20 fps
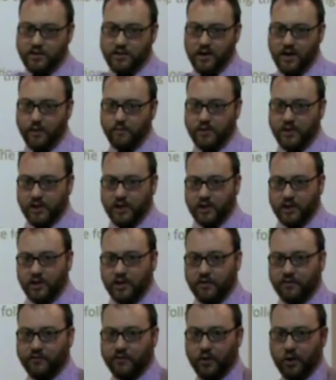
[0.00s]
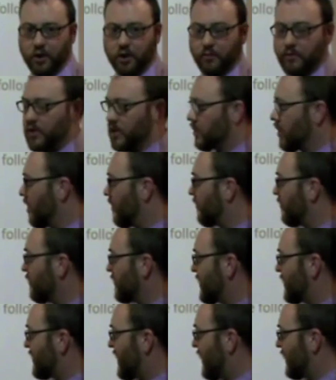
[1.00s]
the subject and the verb to go from
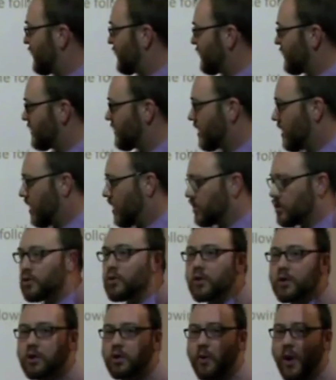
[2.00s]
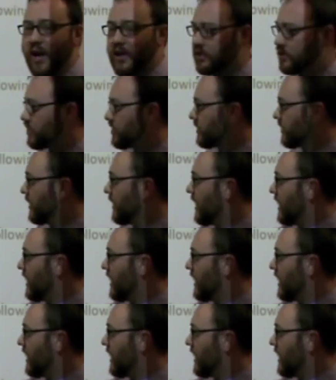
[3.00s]
a sentence to a question.